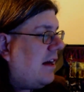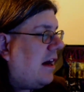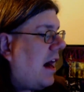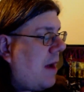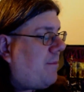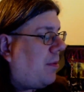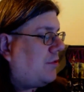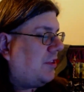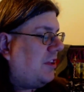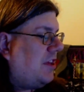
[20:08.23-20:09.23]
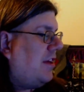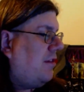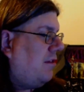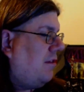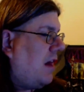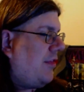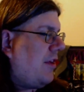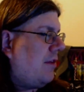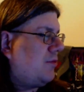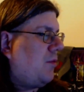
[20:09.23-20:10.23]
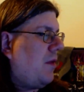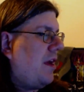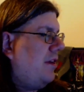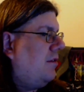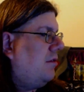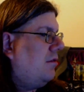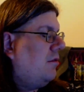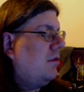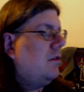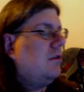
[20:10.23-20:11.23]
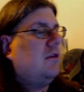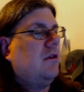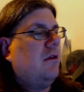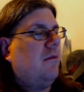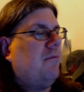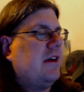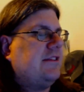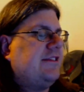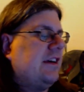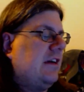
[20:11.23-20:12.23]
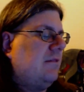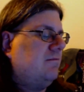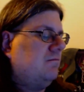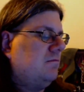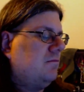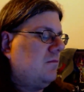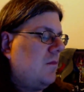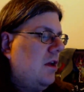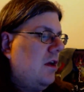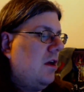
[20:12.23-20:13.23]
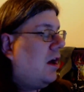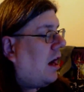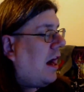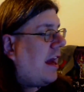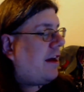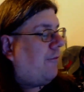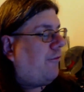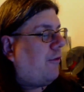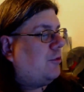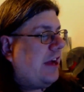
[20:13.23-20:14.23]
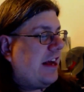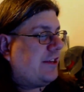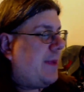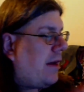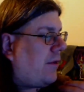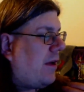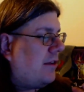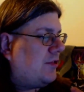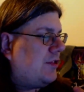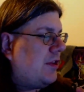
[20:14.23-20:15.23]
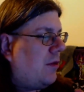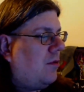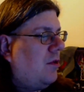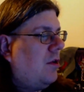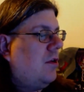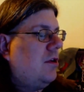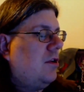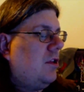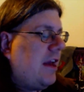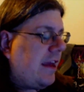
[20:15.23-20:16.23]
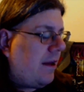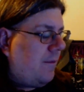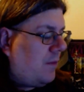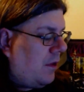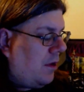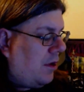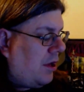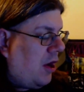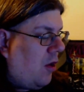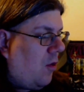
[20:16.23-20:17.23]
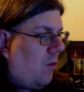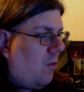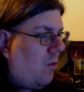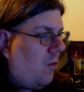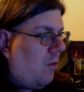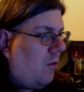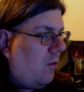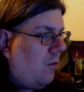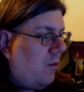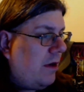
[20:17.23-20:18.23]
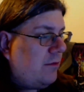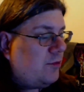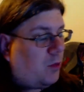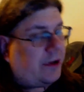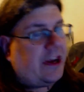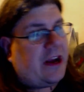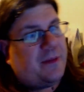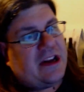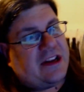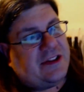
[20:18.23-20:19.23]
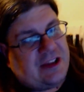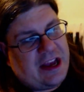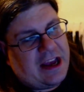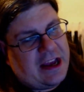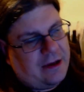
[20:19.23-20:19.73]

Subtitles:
I personally didn't. I thought it was great, but I come from a jazz background, so like when I was working up in DC,